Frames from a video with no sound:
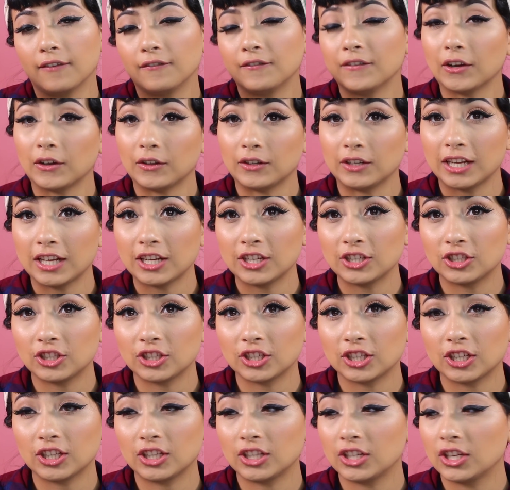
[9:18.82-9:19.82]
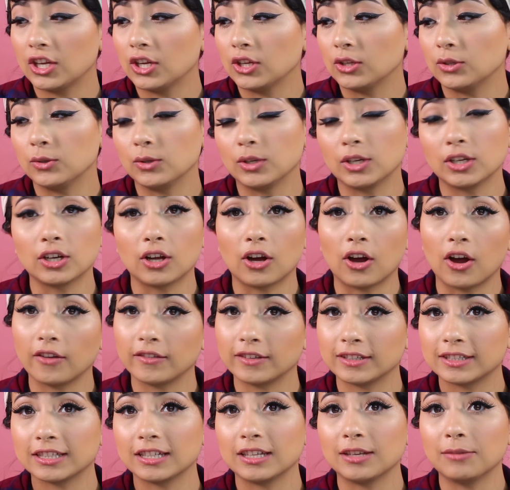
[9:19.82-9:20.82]
foundation. You can
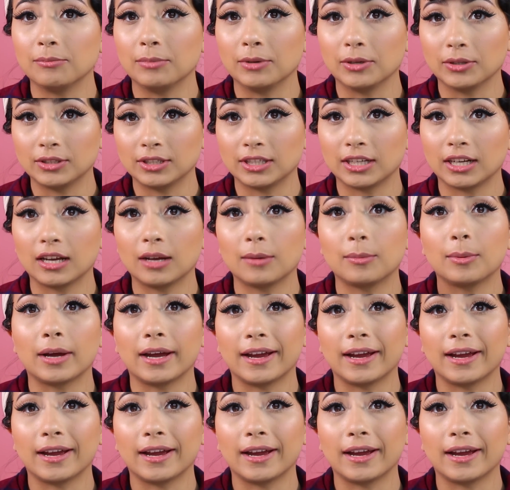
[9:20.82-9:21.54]
obviously build it up.